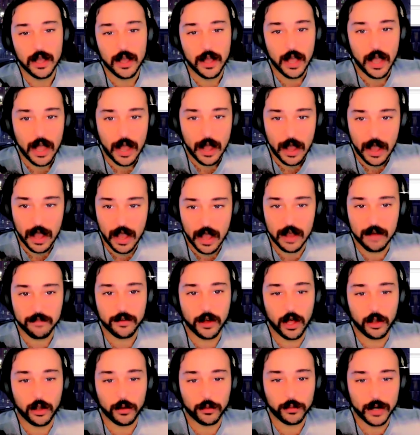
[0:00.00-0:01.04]

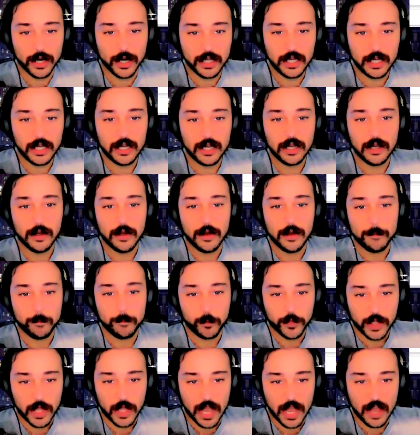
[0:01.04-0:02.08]
already
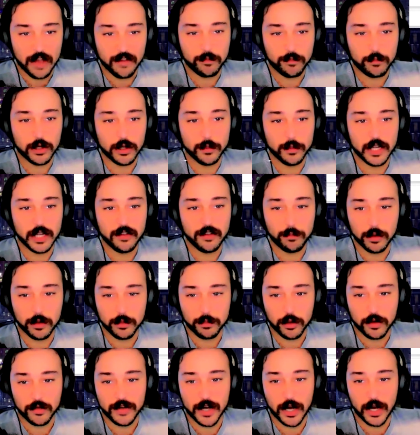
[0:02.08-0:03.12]
have primitive but
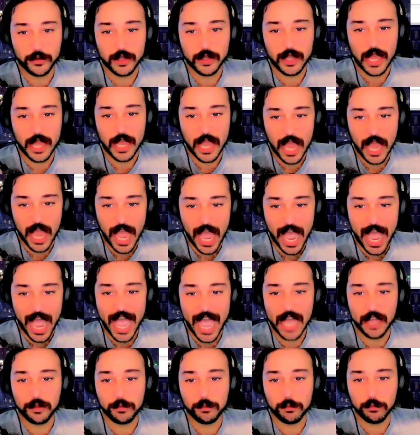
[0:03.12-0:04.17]
profound
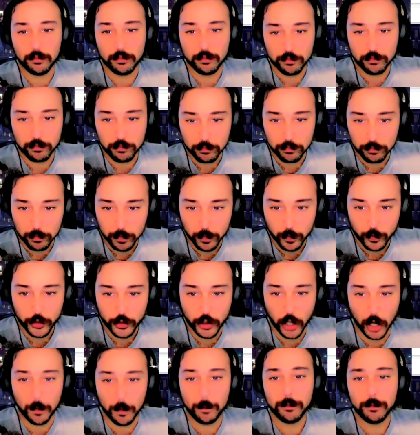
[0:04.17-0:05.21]

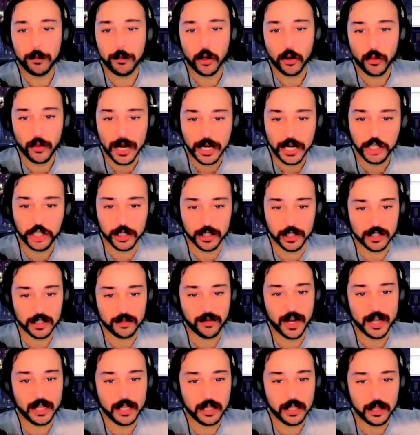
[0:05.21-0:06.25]
adumbrations. Finally,
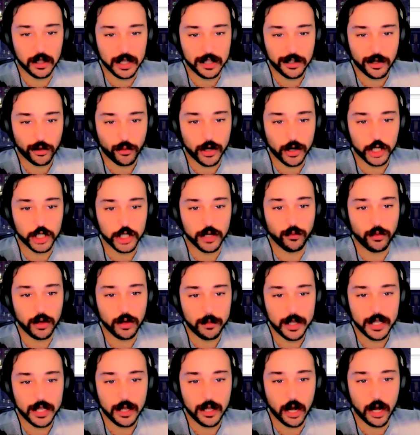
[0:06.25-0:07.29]
the integration of women
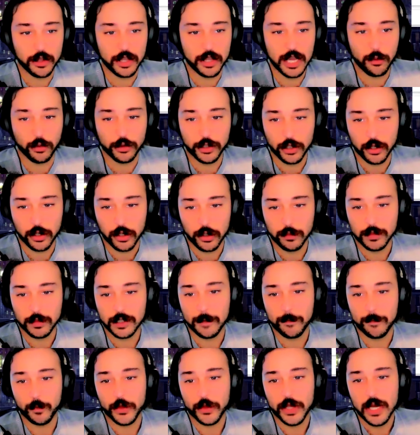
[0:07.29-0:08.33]
on equal terms
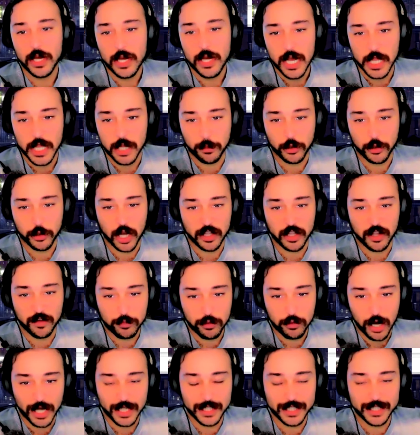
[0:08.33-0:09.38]
in the productive
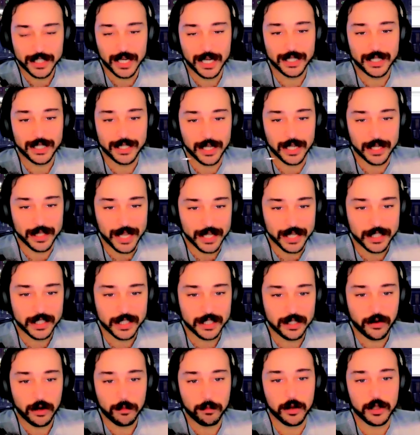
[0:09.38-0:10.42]
process is a necessary
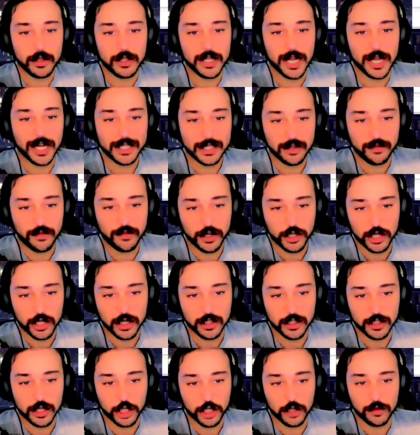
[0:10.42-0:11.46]
but not sufficient
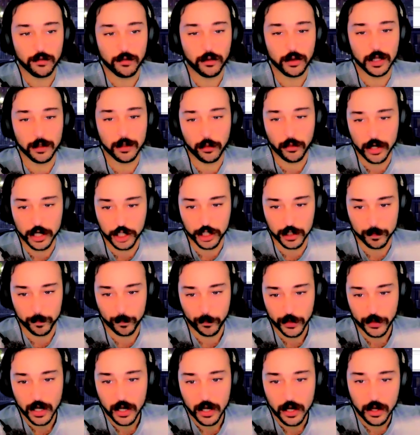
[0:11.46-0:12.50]
condition for liberation.
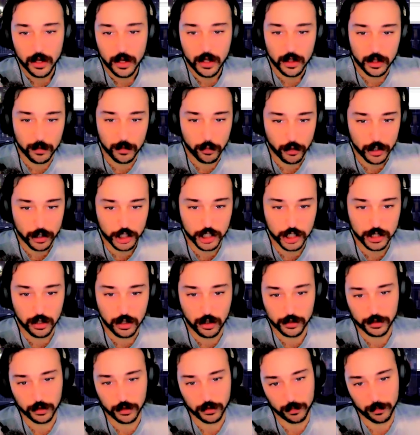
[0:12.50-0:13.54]
Liberation also
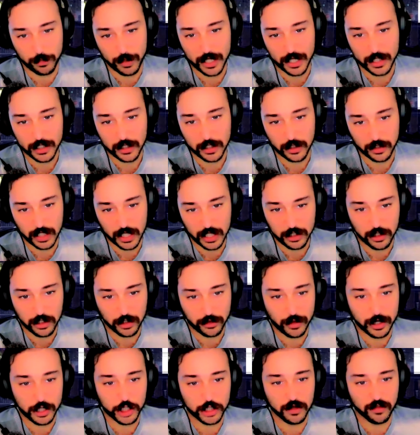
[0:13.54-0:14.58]
depends on the
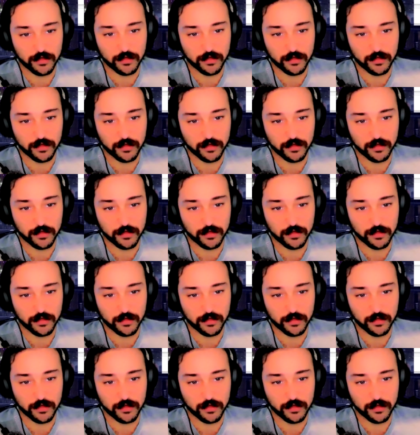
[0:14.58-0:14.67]
reintegration of